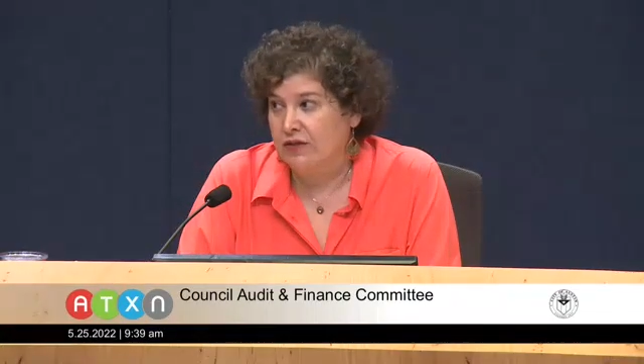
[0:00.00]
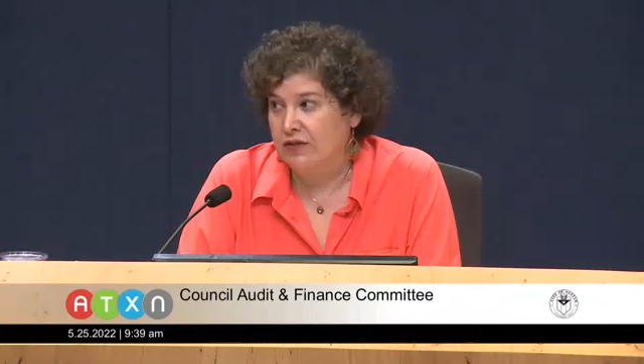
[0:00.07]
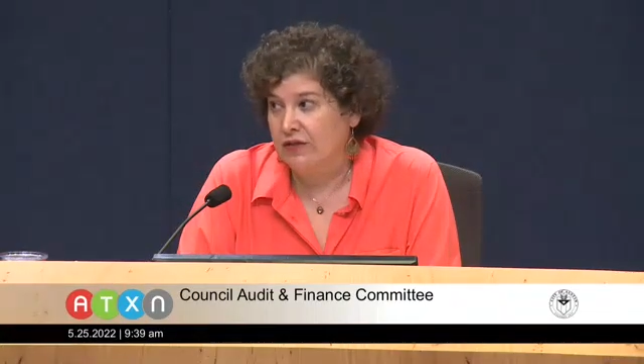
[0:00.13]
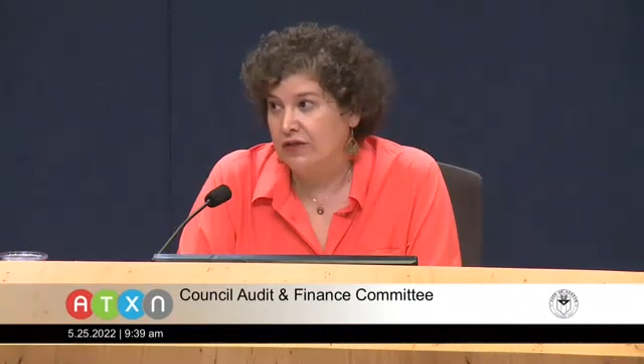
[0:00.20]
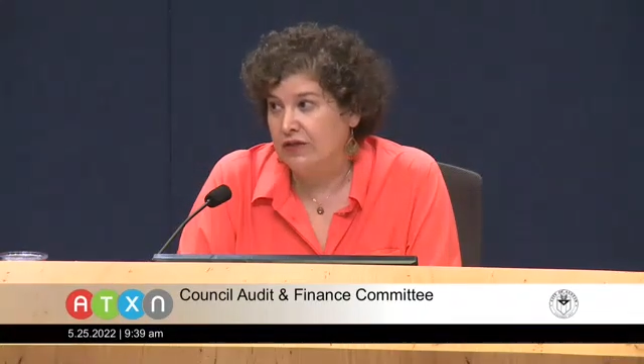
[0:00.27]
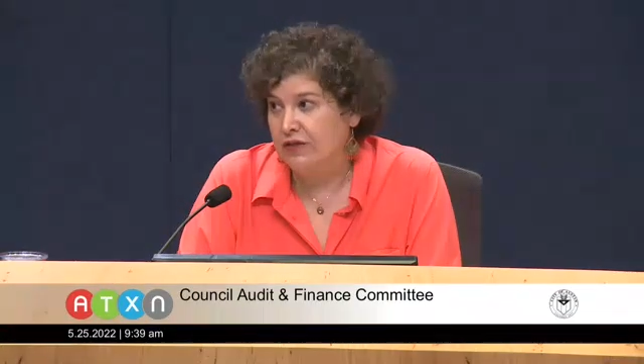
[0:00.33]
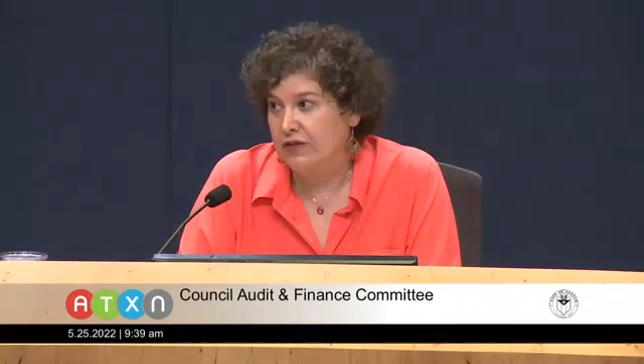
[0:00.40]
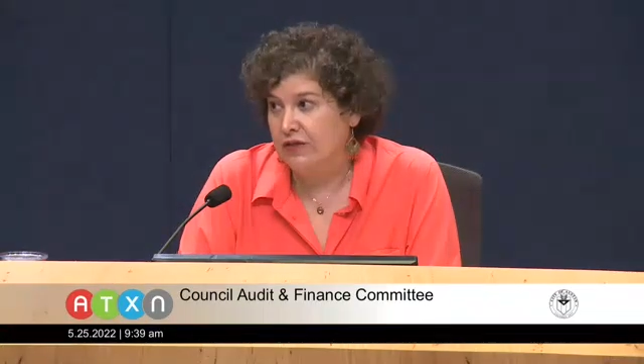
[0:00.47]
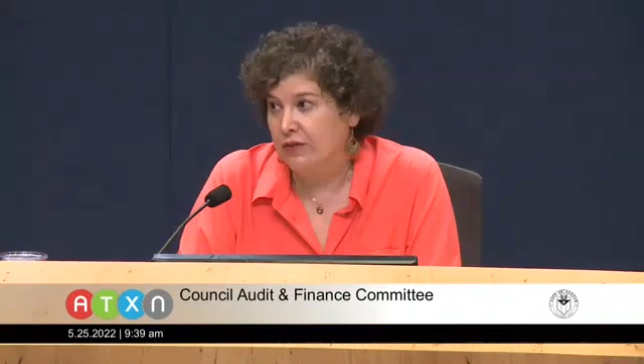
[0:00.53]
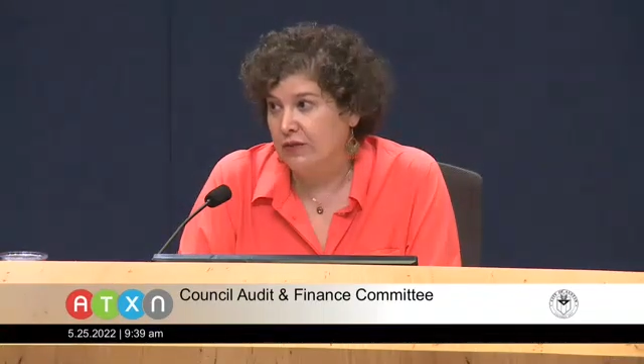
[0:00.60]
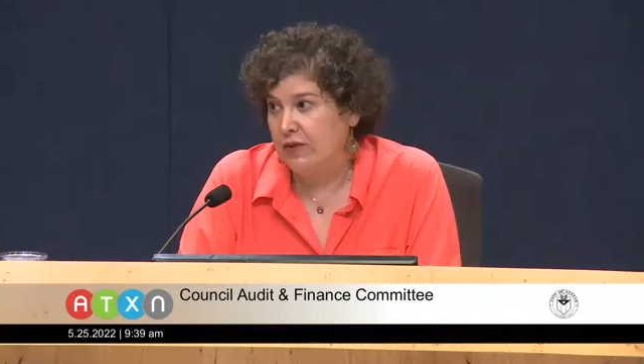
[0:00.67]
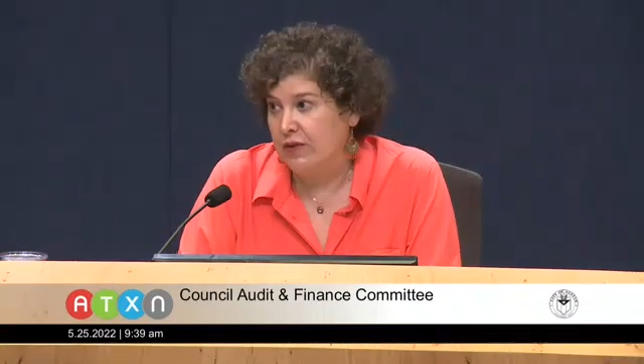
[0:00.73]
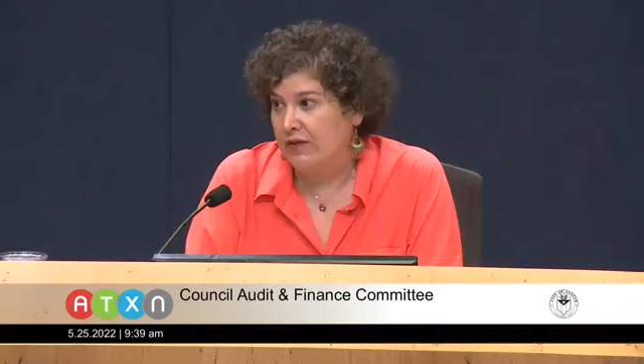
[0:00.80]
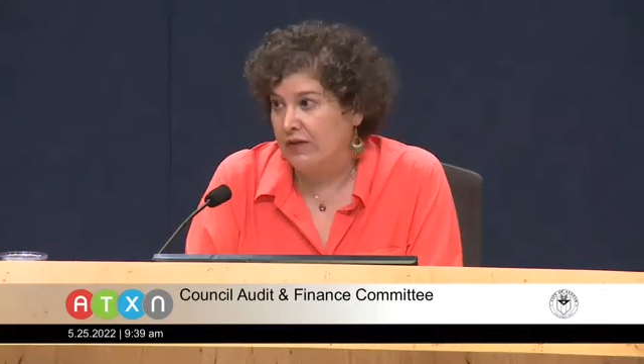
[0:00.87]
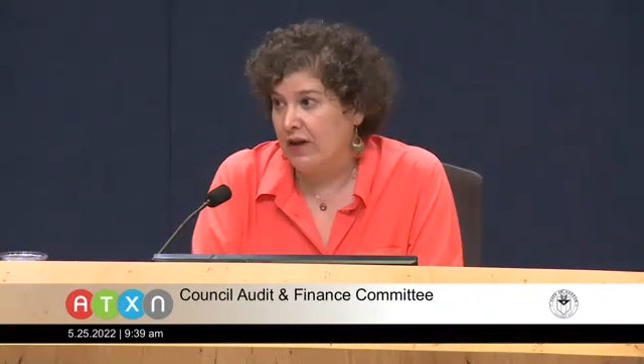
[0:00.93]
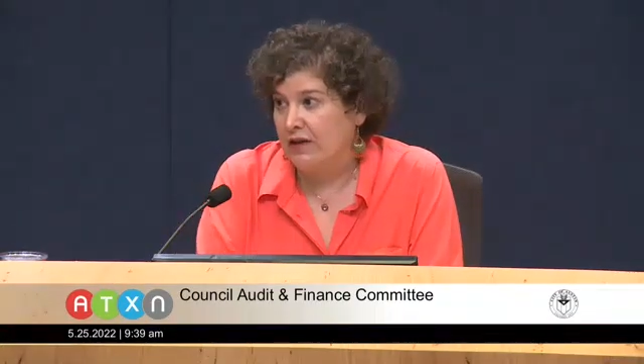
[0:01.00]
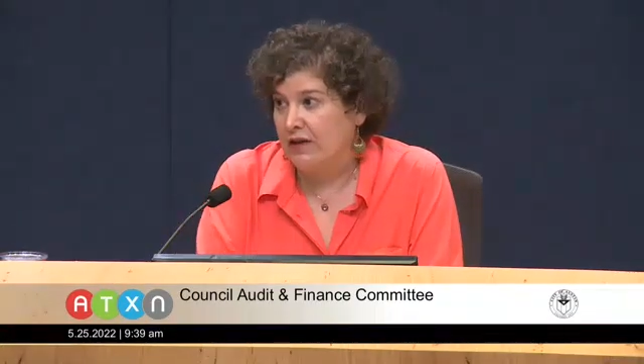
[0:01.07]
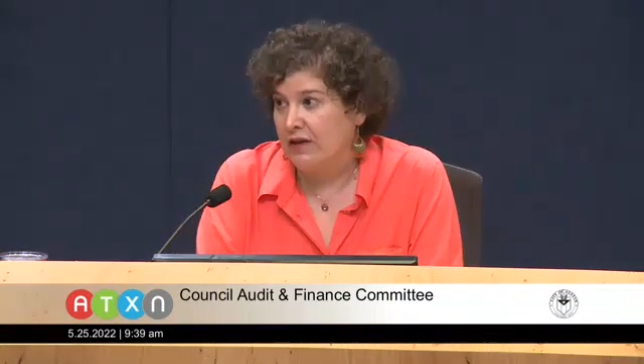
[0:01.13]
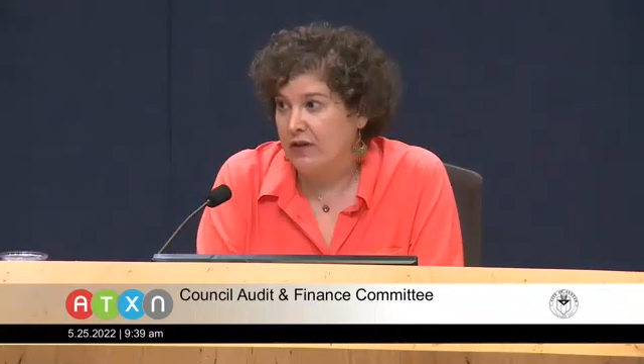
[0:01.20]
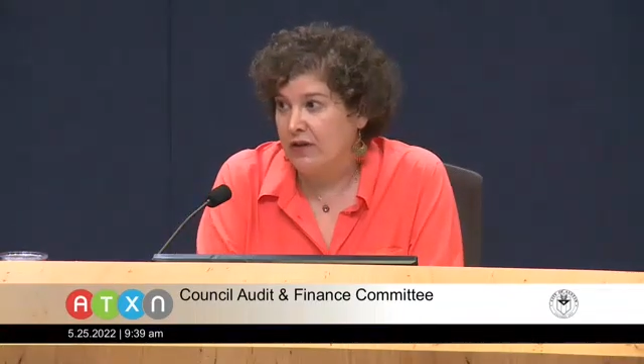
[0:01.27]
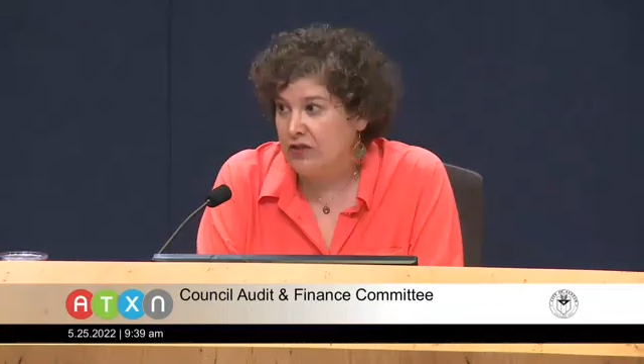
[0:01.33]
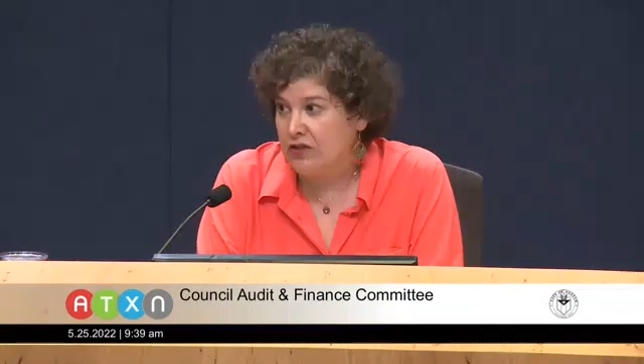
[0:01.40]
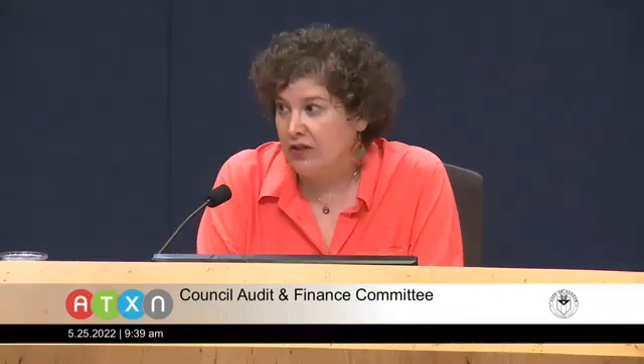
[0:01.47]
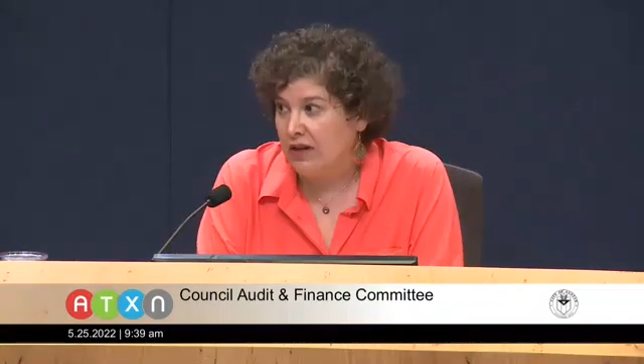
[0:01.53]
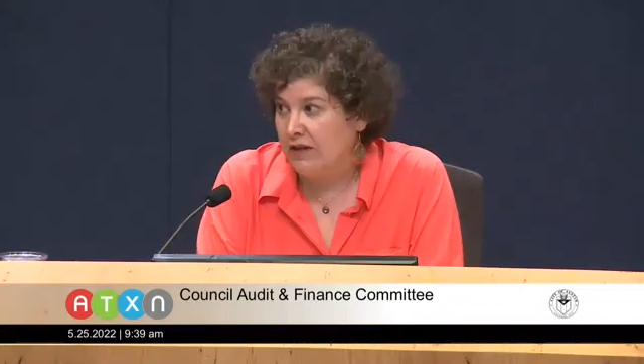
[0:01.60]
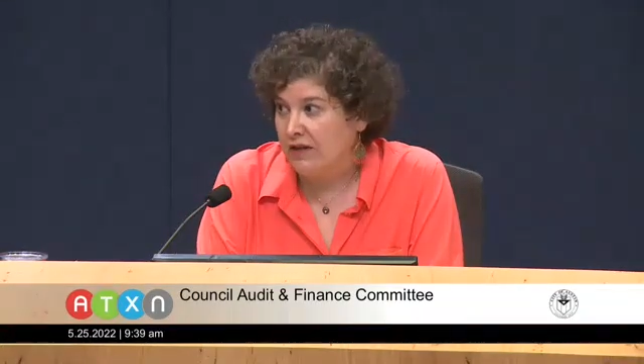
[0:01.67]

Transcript: there's the work that you initiated